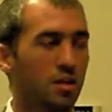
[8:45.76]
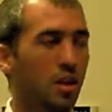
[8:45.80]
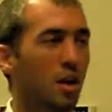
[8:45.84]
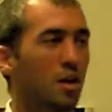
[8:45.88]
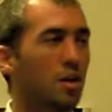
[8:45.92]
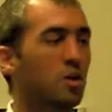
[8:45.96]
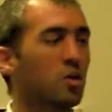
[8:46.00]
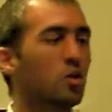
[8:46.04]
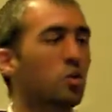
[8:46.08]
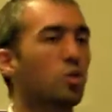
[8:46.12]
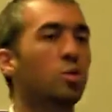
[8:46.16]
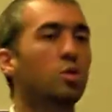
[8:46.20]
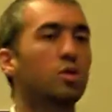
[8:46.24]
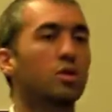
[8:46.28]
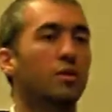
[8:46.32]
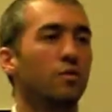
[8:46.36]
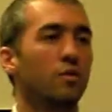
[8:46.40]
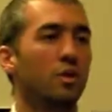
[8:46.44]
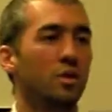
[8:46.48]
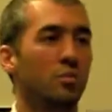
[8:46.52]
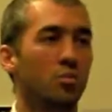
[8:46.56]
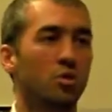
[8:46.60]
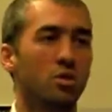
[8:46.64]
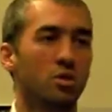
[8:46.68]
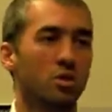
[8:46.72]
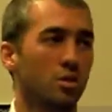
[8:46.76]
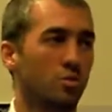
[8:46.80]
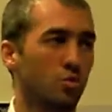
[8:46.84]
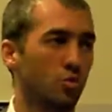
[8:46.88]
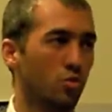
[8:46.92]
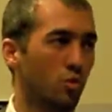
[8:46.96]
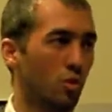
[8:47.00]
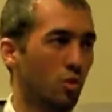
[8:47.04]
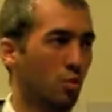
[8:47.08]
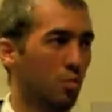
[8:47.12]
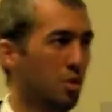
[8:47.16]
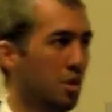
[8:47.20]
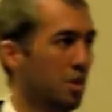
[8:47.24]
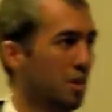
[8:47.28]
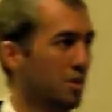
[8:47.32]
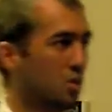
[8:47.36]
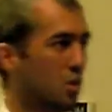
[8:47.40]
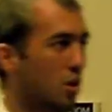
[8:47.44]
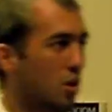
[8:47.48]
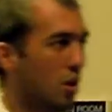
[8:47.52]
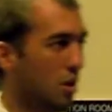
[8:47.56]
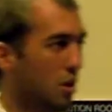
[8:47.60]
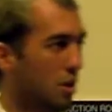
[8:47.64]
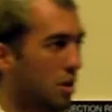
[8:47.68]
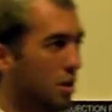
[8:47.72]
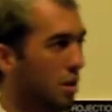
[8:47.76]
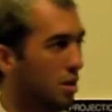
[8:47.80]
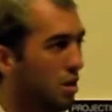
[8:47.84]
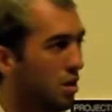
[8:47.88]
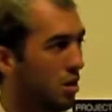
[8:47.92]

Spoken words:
exclusively Muslims who are being targeted.